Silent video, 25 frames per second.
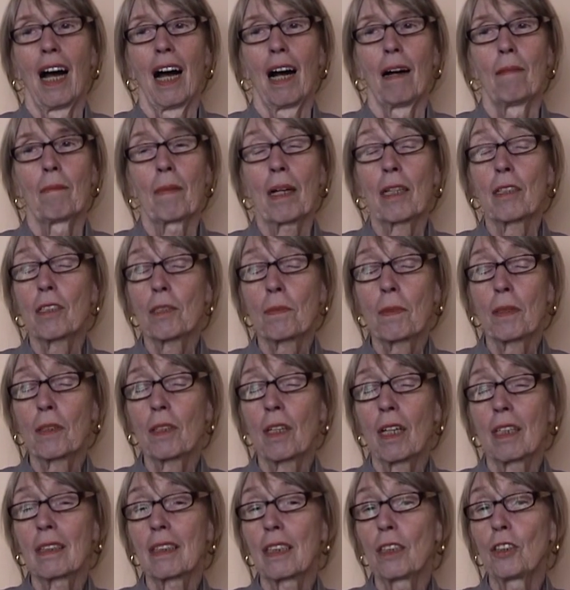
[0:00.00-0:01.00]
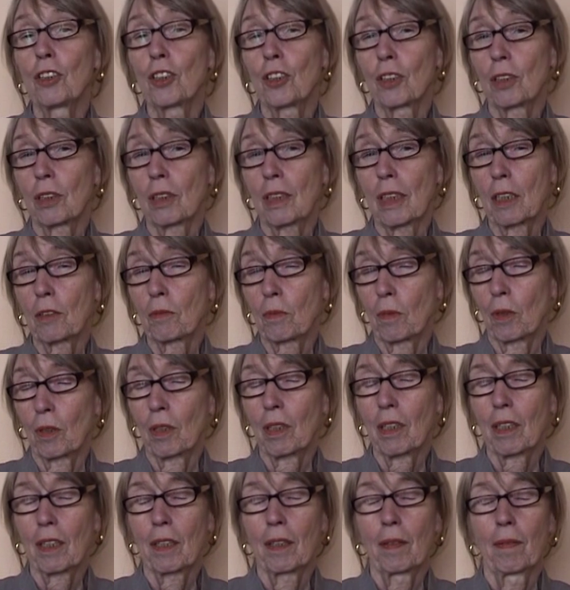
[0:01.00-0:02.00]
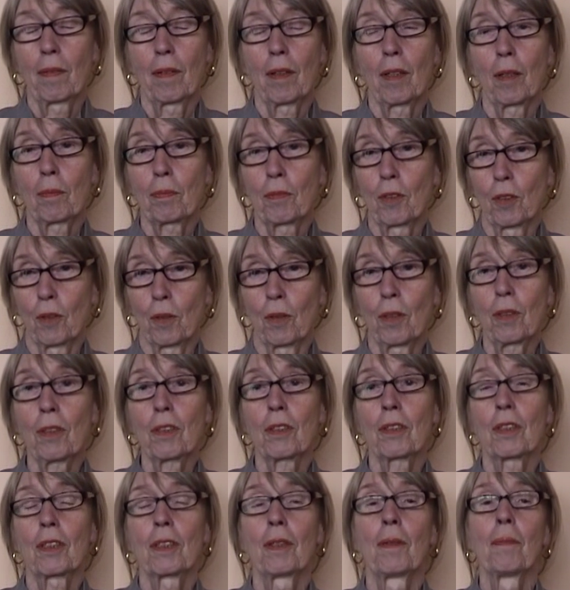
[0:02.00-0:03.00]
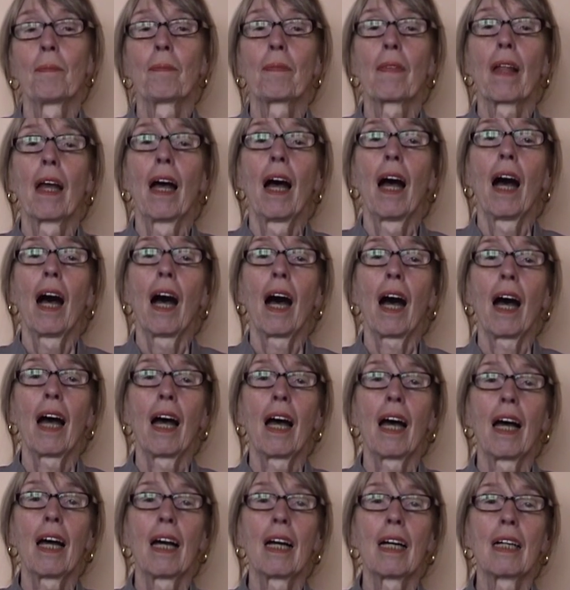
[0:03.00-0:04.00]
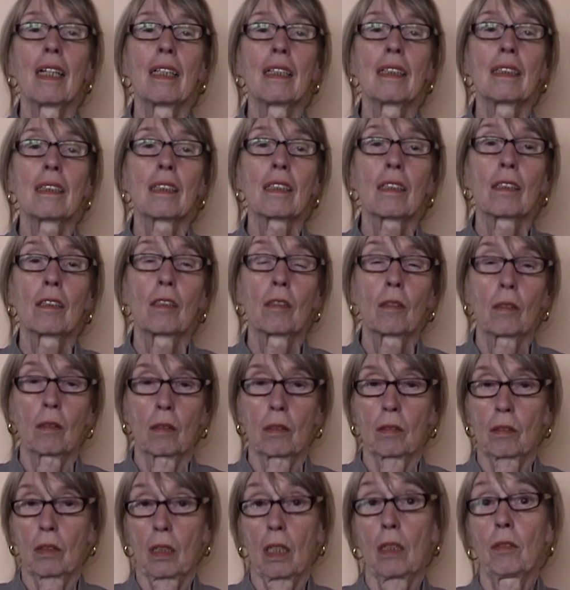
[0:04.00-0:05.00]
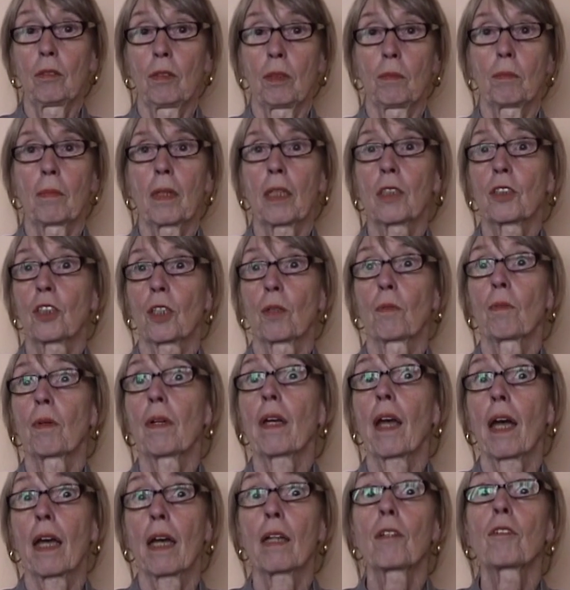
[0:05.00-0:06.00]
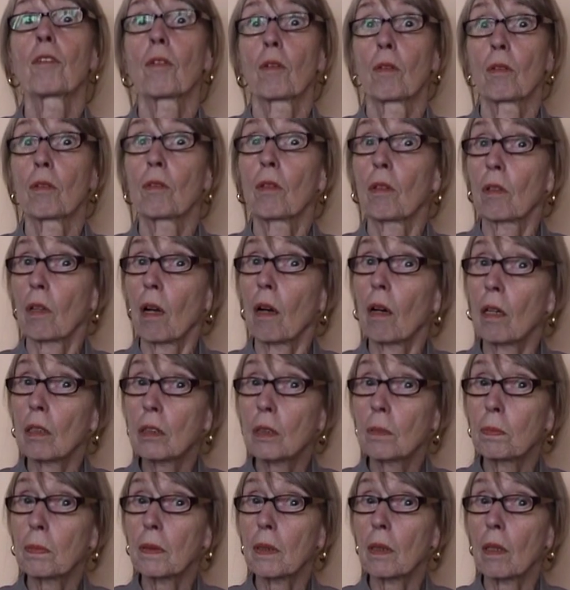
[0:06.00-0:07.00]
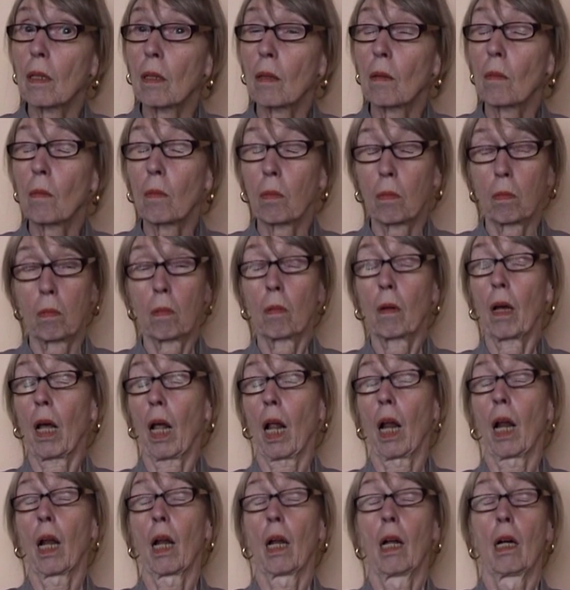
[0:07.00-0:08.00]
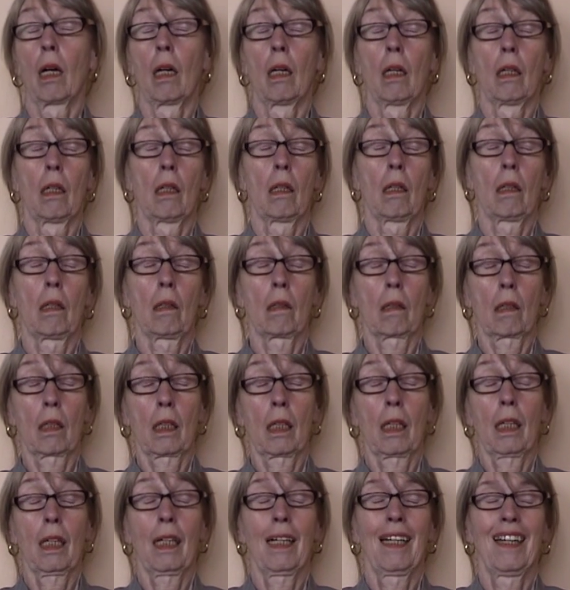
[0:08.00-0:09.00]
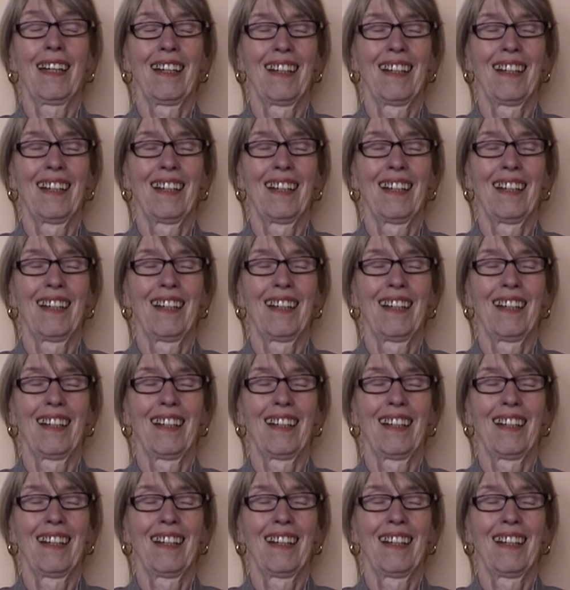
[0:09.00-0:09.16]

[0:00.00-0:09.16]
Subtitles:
My husband got injured at work up north. And can you imagine, we had to go to the hospital. Wow, okay.